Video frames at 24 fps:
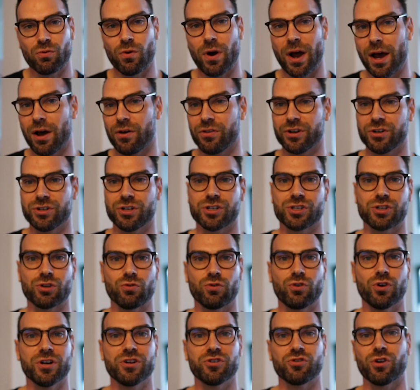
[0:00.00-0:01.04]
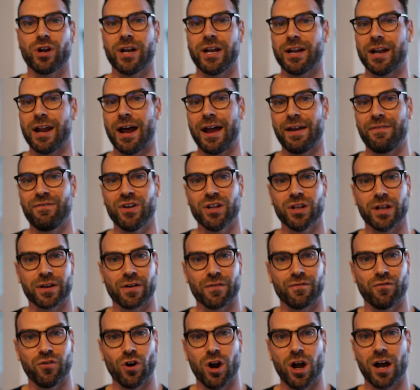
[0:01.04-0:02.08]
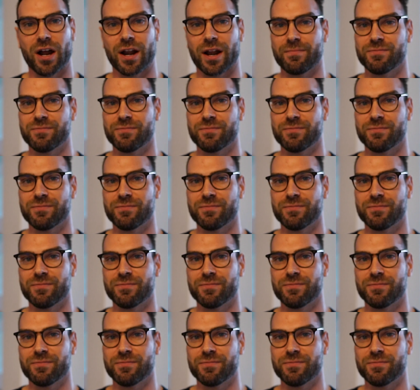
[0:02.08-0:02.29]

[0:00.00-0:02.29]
wow, they're just so good and great. I feel like a fraud.